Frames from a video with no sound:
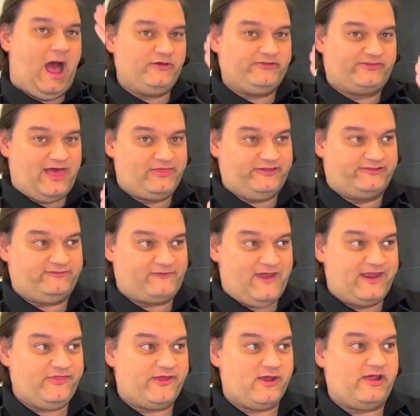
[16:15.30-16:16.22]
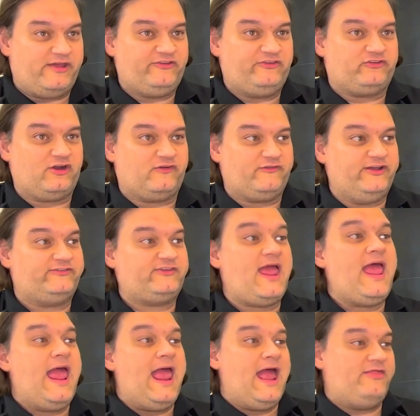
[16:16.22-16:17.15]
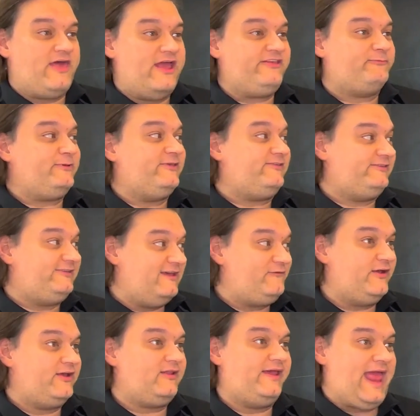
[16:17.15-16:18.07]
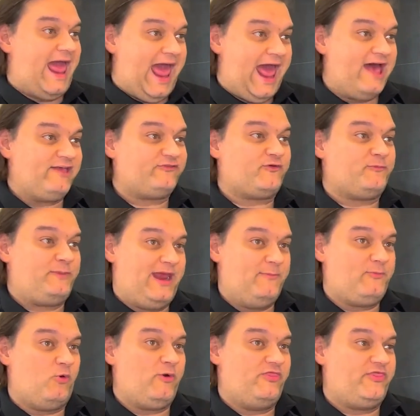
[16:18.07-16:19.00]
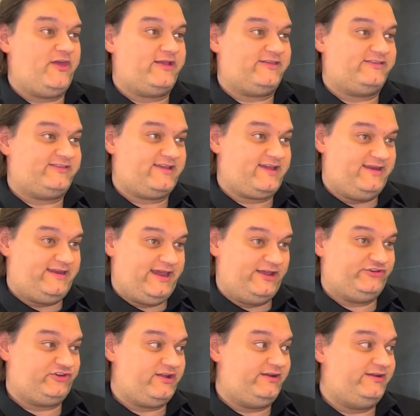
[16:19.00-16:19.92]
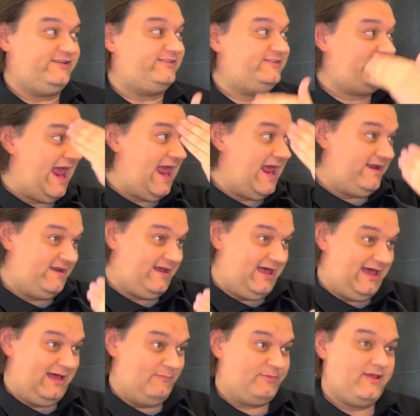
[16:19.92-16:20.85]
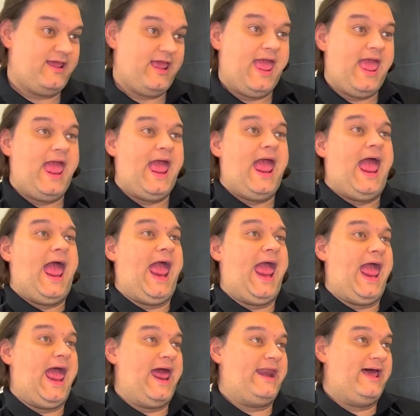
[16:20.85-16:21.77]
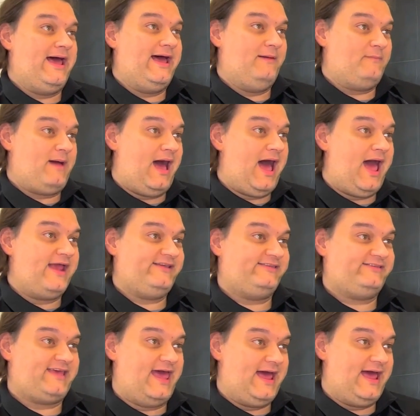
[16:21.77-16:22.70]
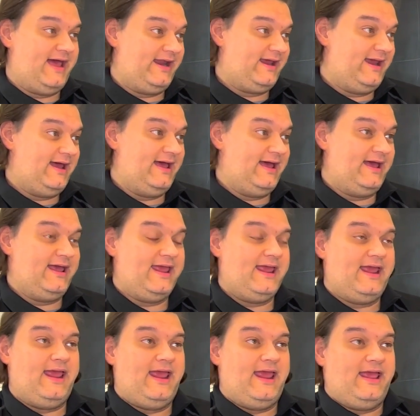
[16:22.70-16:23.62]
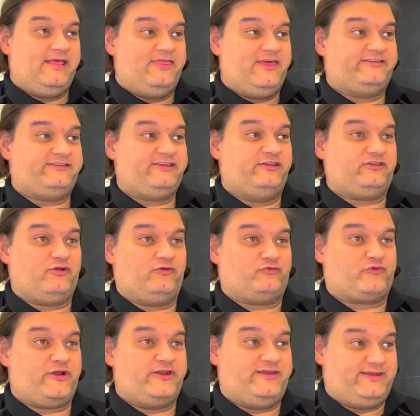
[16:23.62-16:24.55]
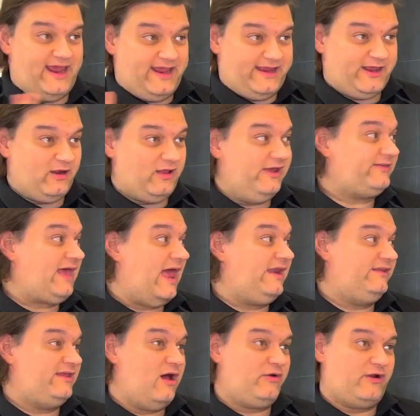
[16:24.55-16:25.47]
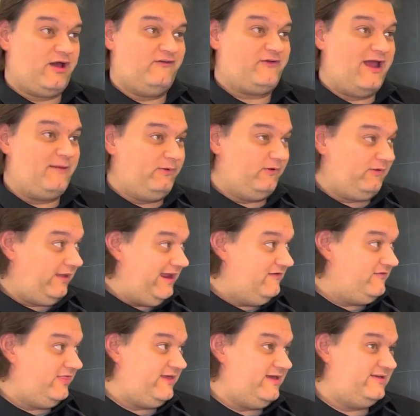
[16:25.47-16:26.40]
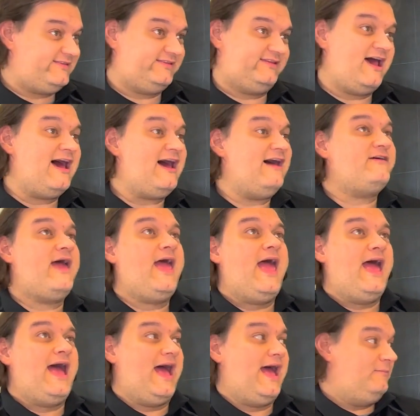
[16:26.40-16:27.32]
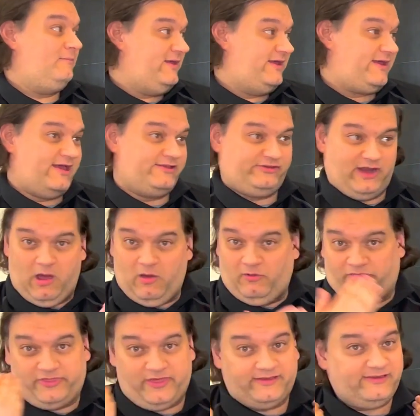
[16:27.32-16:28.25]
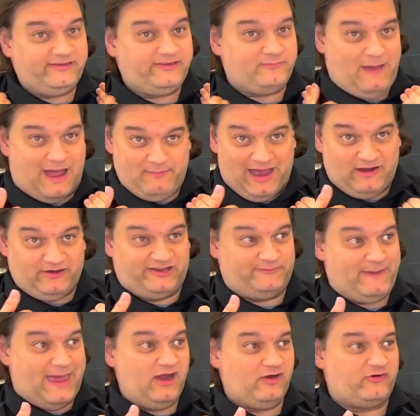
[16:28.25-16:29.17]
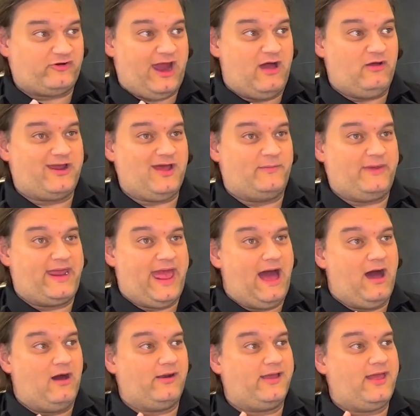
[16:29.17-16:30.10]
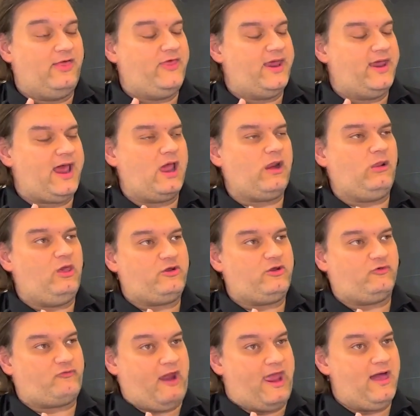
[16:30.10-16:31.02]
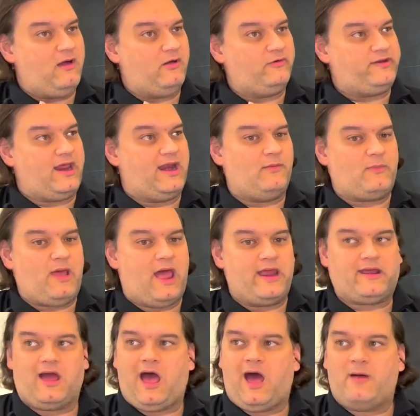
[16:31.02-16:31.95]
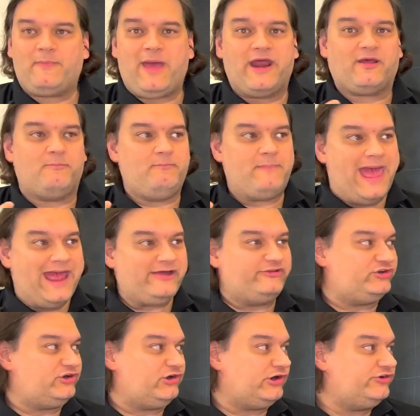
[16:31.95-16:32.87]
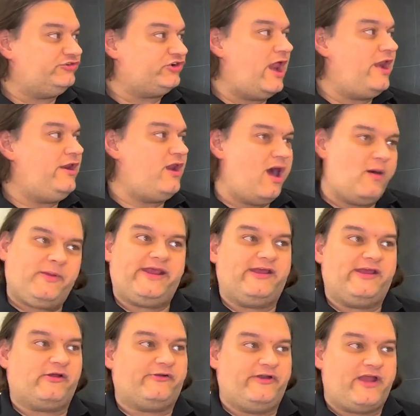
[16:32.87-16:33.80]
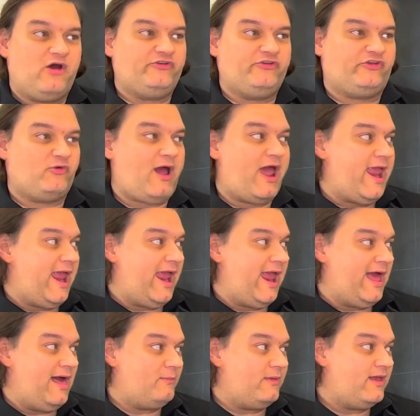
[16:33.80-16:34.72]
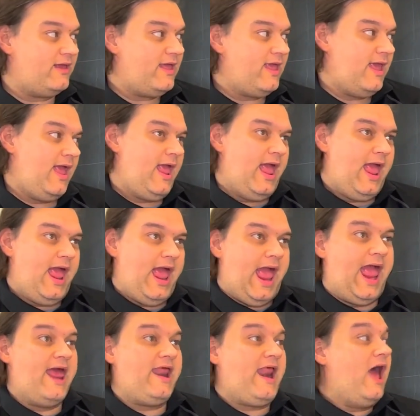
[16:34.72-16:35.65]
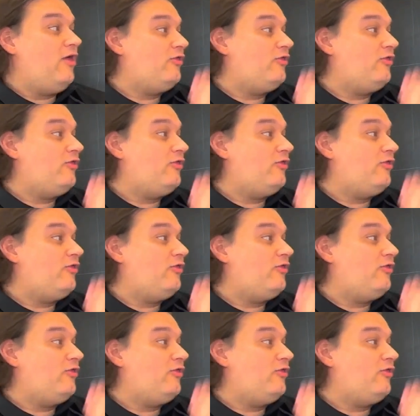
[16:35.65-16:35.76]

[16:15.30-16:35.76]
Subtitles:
was at this faith healing service, and they specifically asked for people with this condition to stand up. And I said, this is ridiculous. I don't know if I believe in this stuff because, you know, this is my baddest background coming out. And then I look around and I'm like, I'm at a mega church and nobody here knows who I am. And